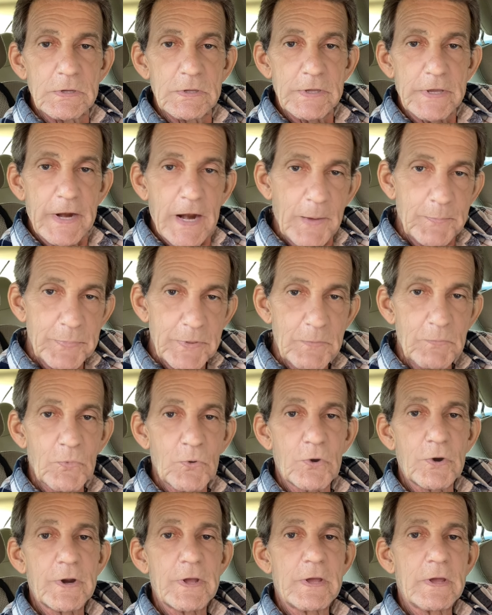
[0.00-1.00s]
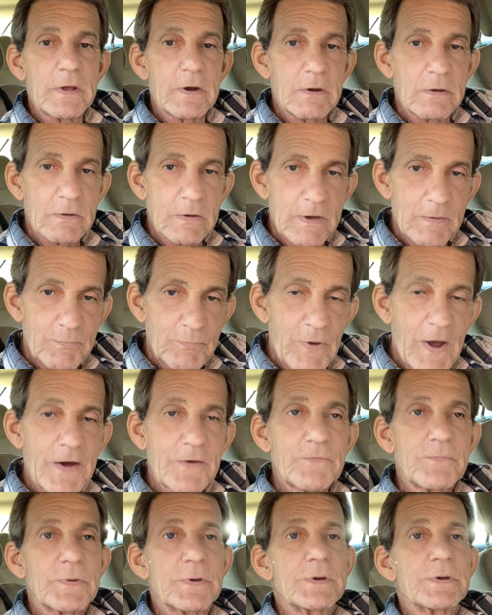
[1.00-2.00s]
Get up in the morning, have
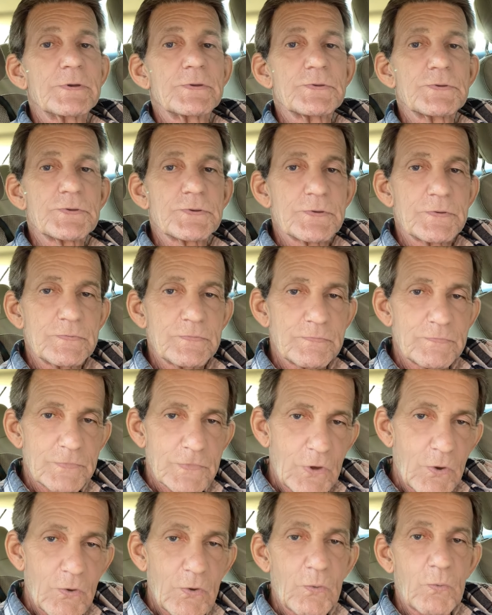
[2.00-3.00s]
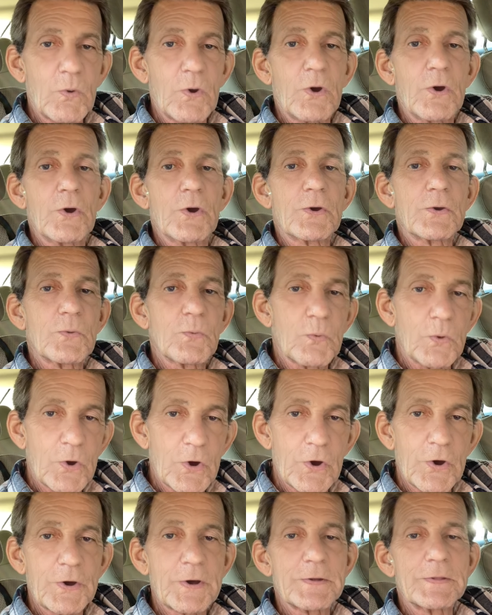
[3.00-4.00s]
breakfast and go to
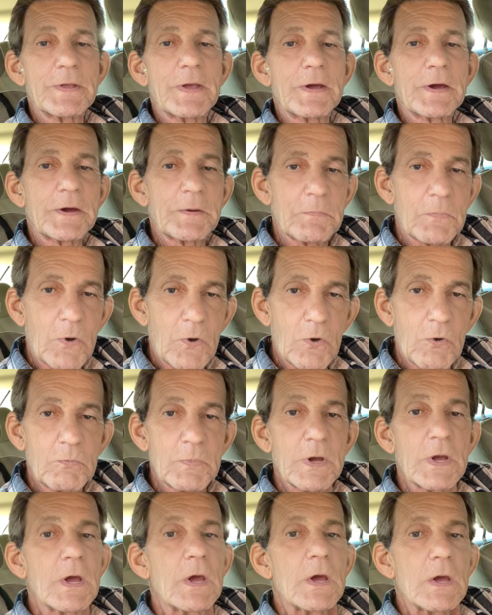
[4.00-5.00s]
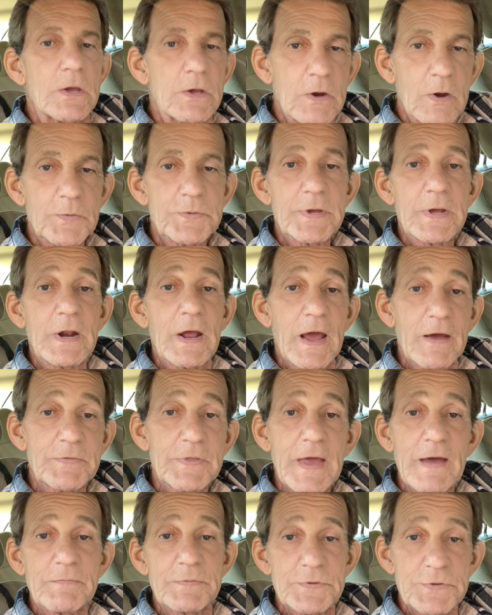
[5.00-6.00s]
work and then come home. I have
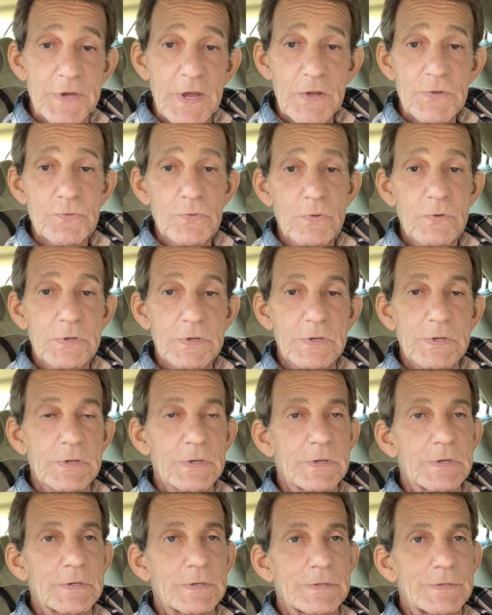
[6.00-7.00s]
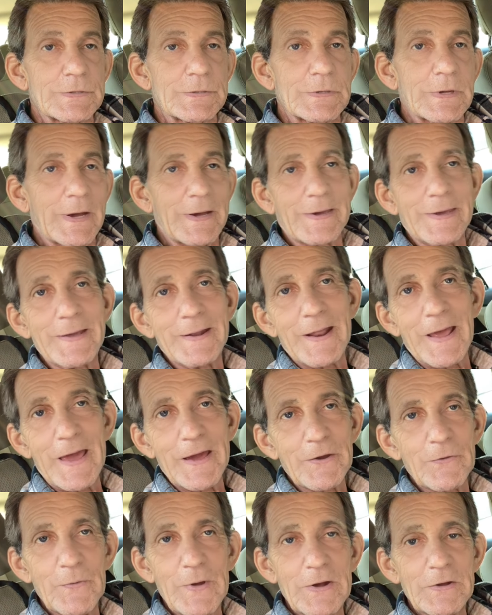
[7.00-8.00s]
to have a schedule. I can't
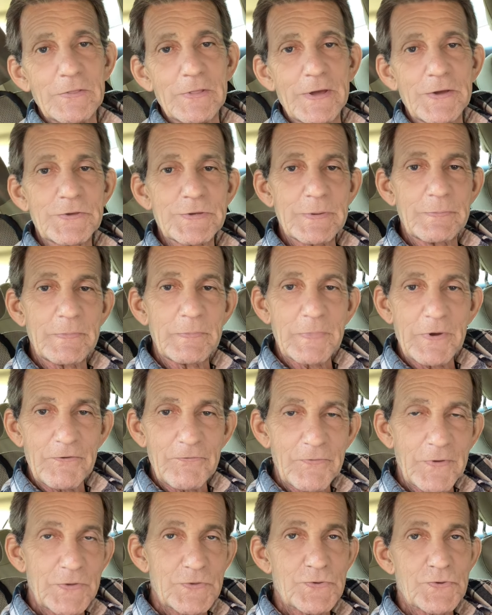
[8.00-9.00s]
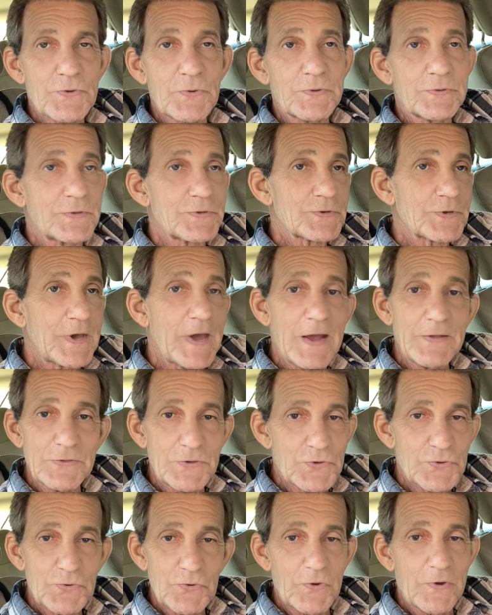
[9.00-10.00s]
hang around like some of my friends do at this candy
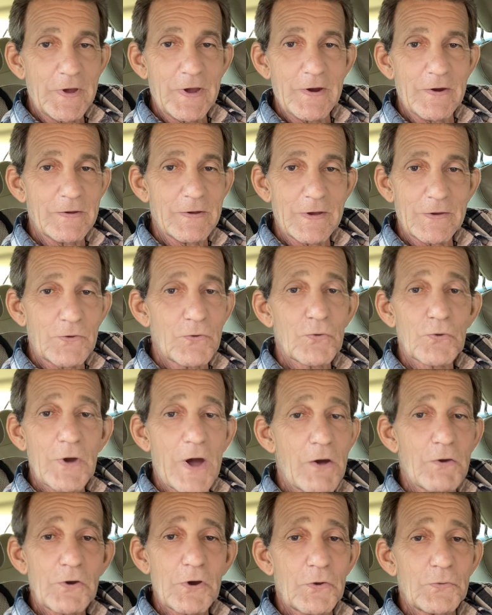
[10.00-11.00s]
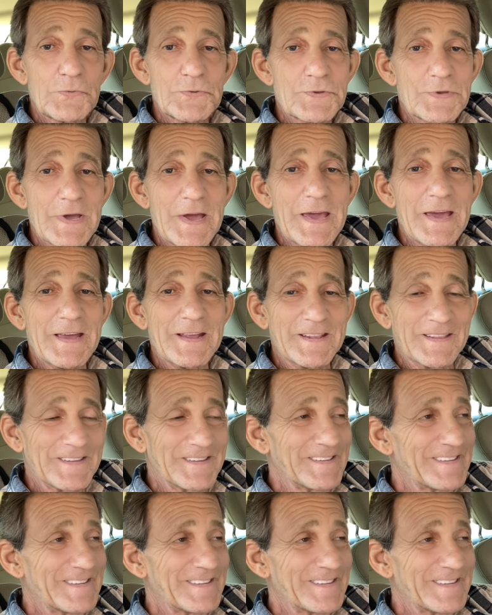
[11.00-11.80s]
store here. I'll go insane.